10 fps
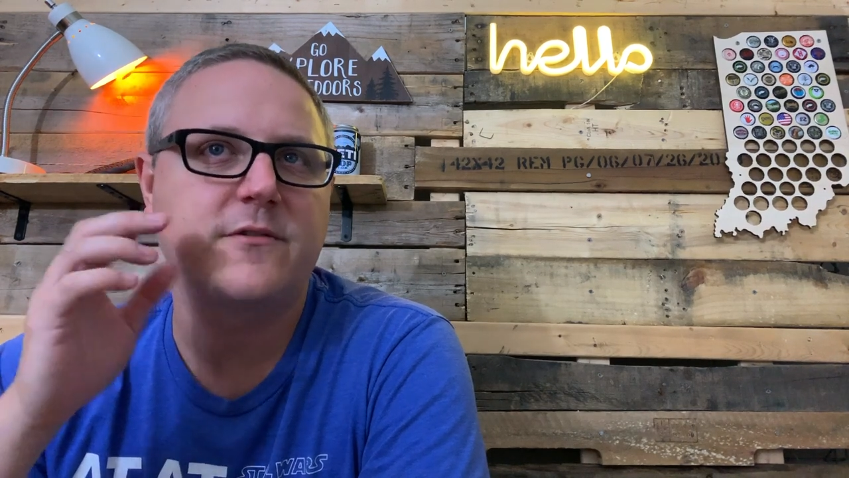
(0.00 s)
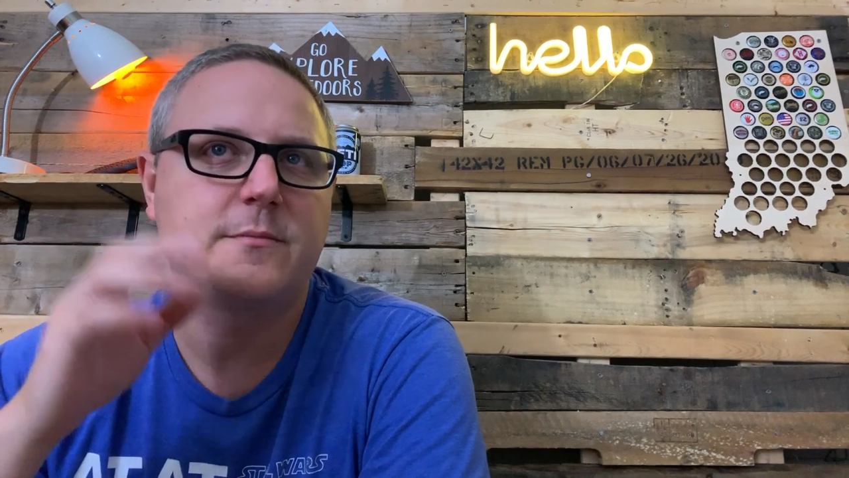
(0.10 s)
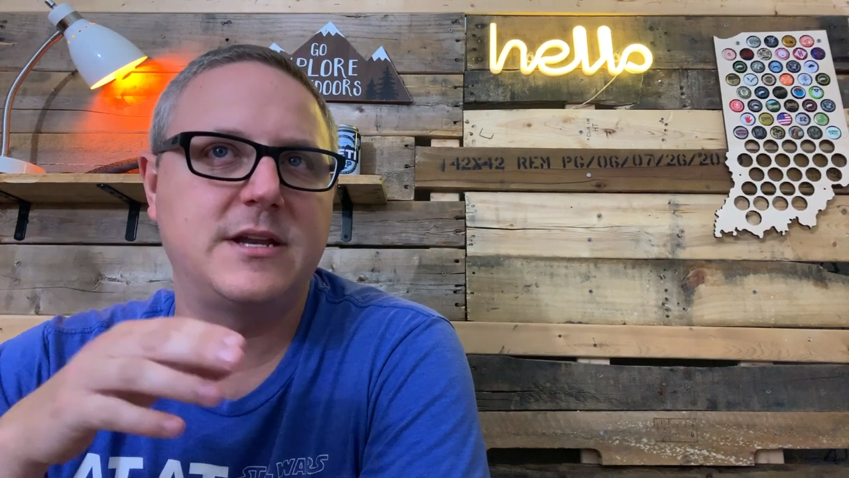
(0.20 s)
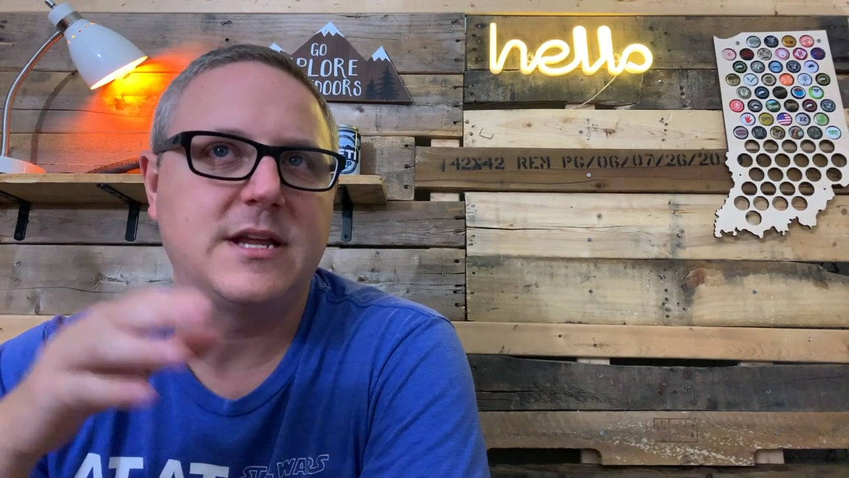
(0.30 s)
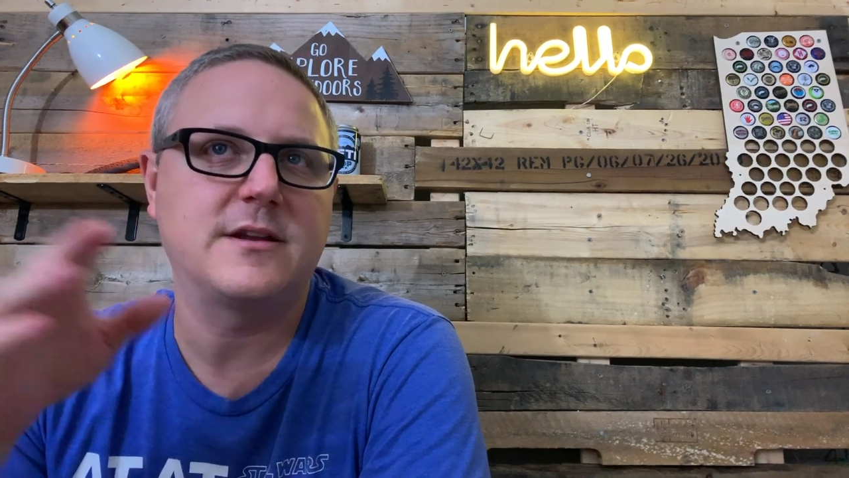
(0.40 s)
from
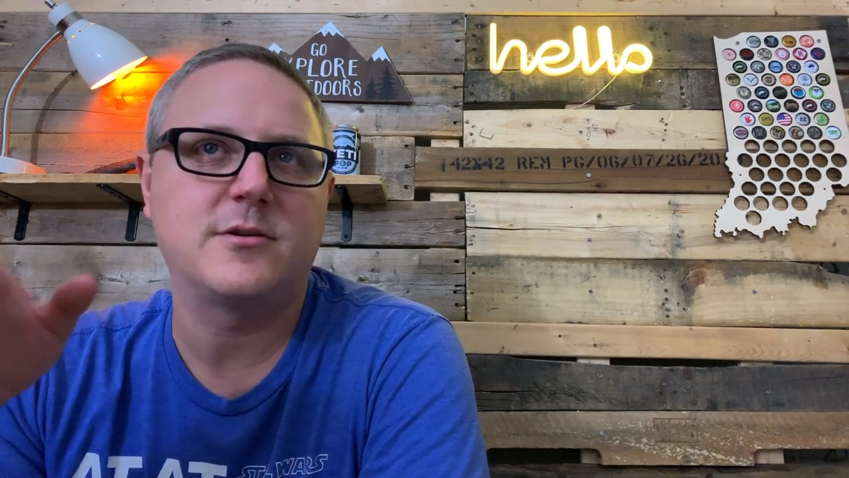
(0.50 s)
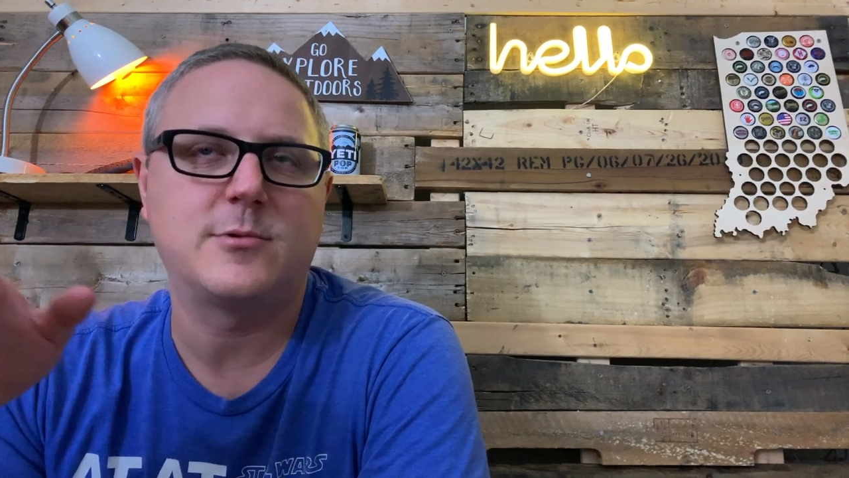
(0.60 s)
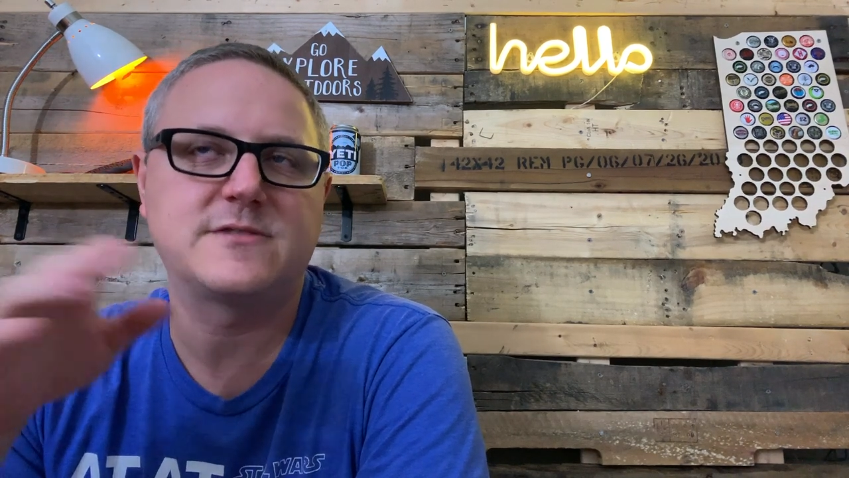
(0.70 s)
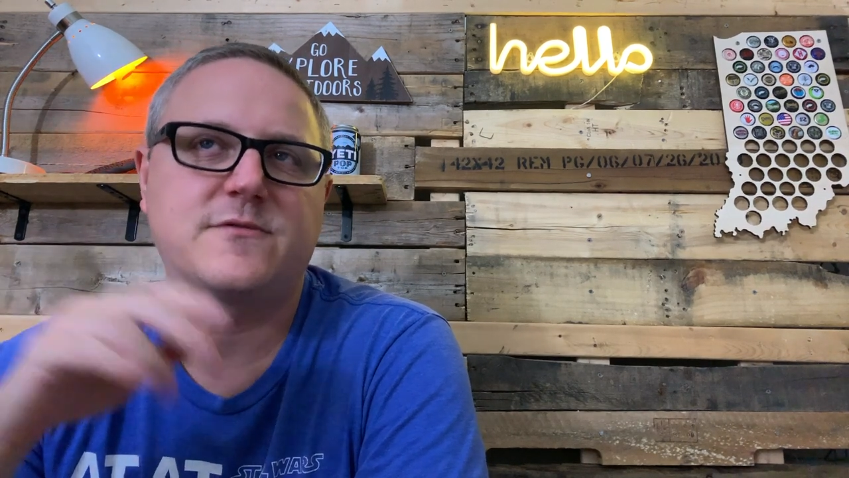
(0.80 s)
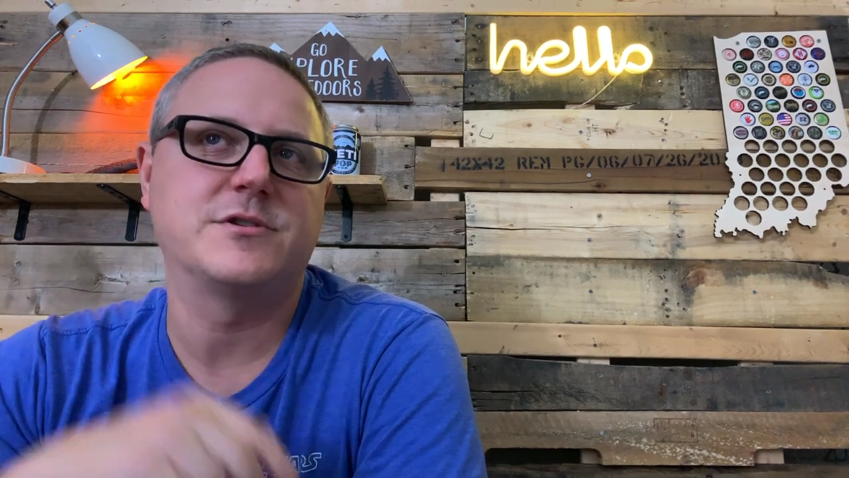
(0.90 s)
Indiana to
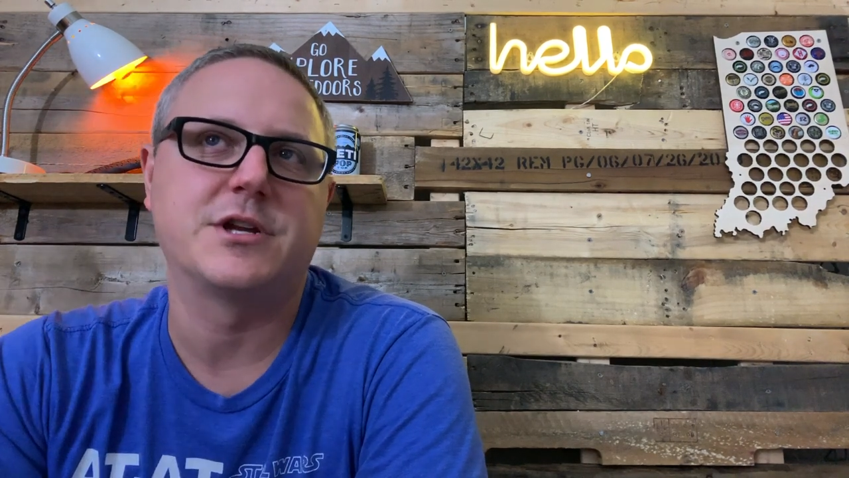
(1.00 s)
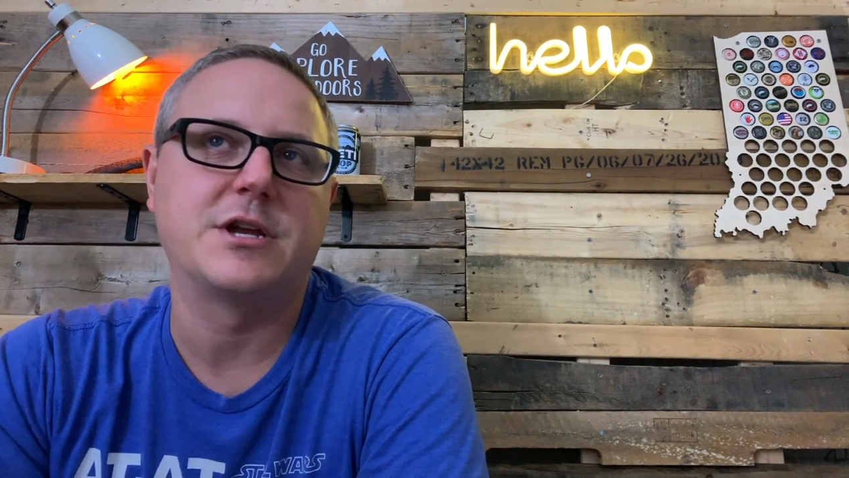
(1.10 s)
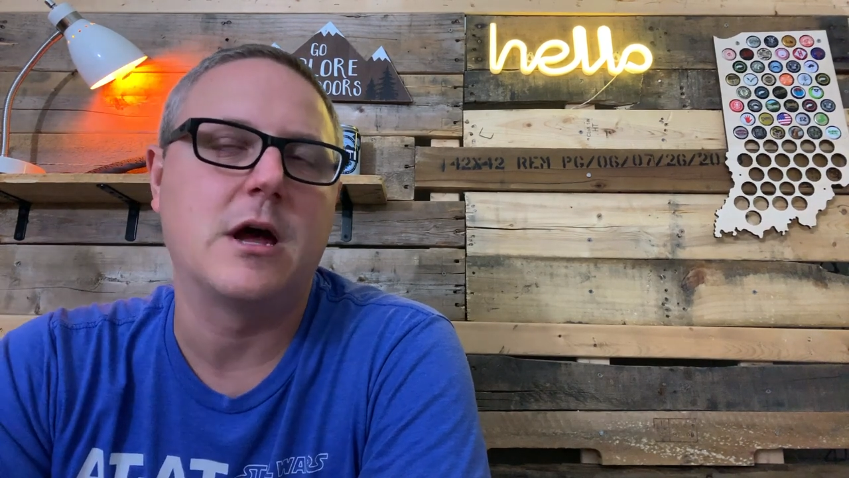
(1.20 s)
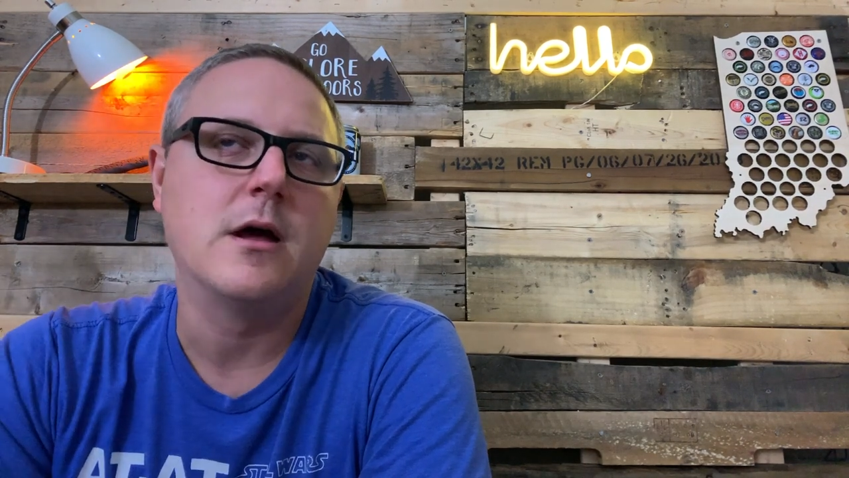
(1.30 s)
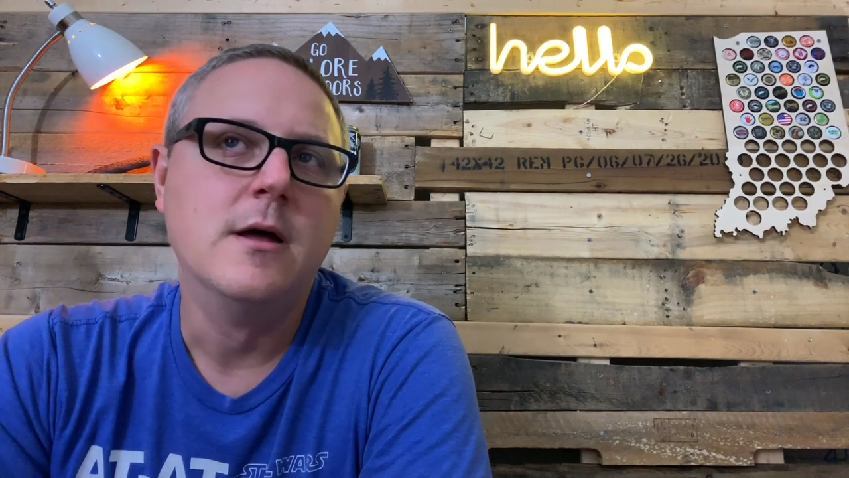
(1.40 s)
West
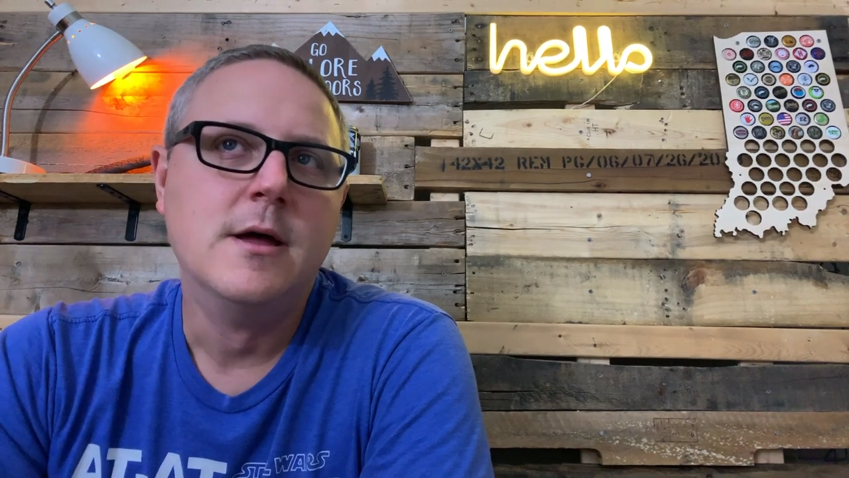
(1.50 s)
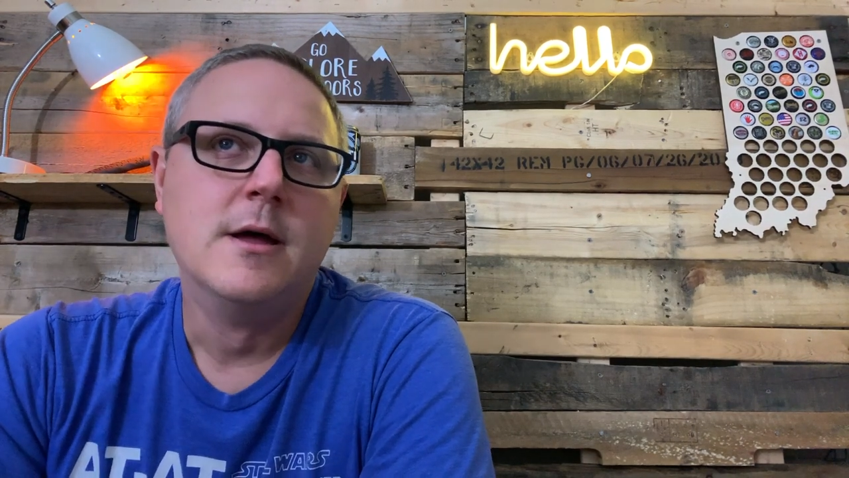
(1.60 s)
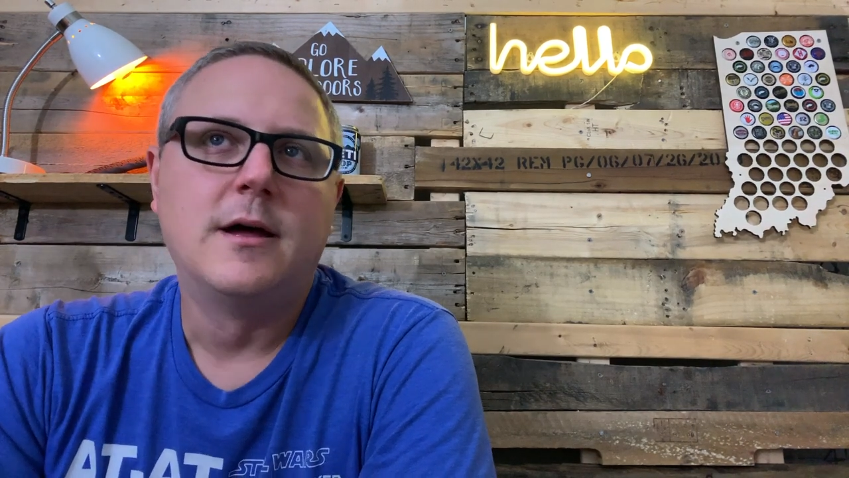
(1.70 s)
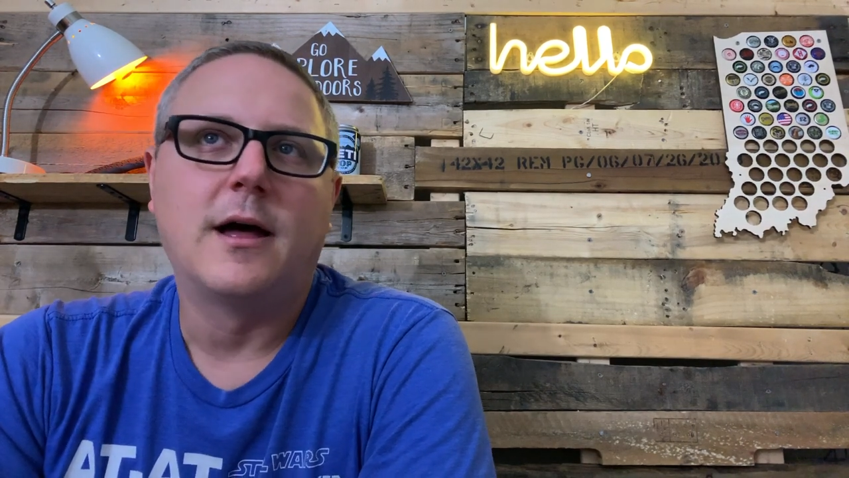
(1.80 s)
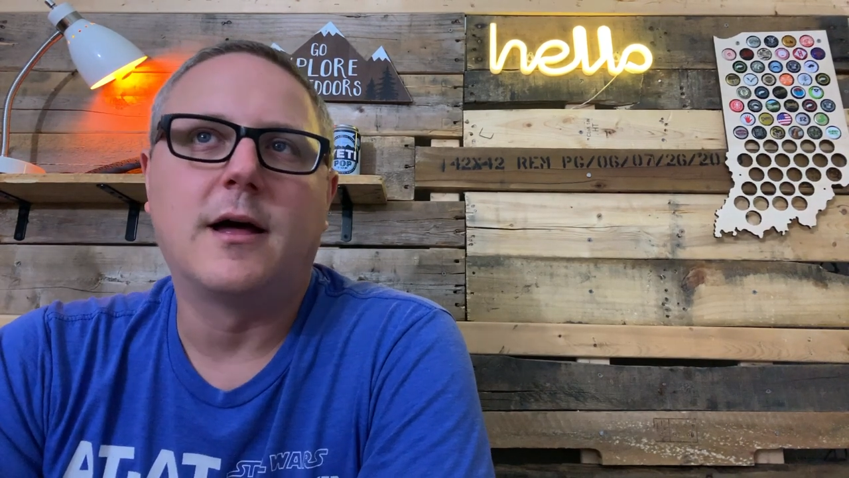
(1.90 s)
Virginia.
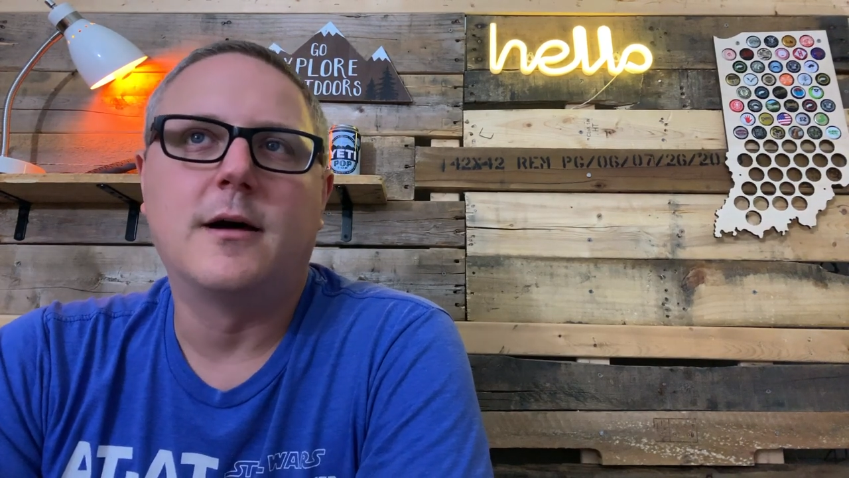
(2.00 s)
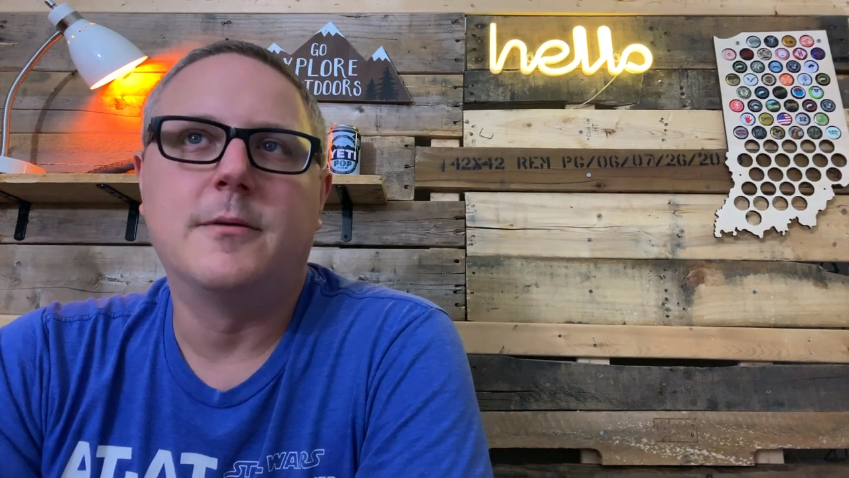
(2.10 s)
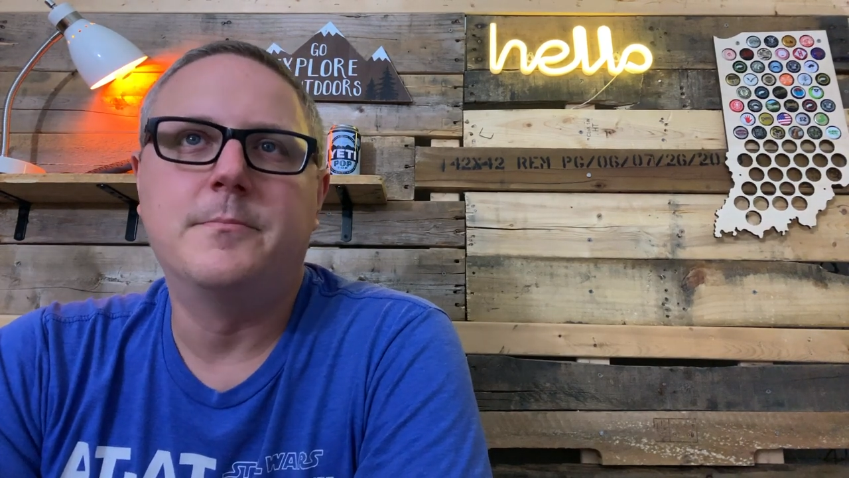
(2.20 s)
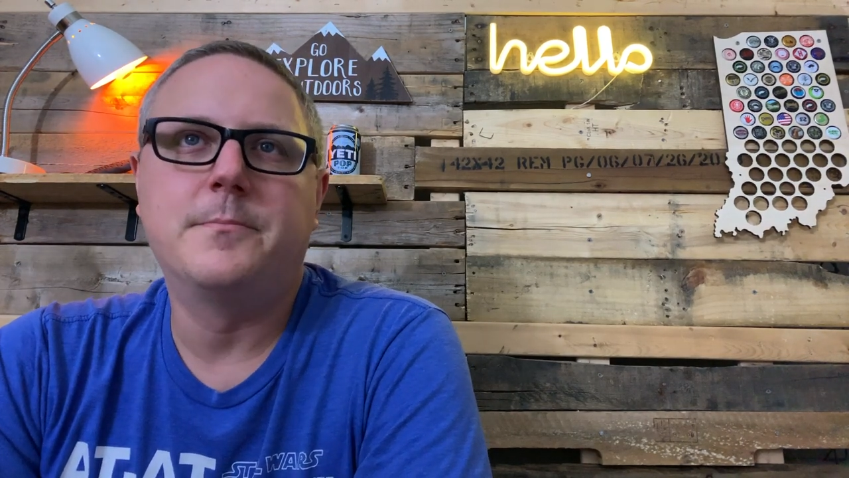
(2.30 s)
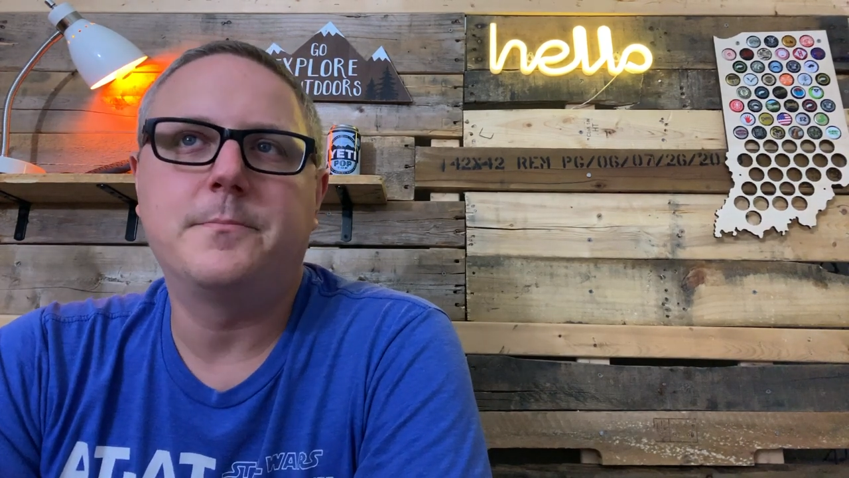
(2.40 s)
I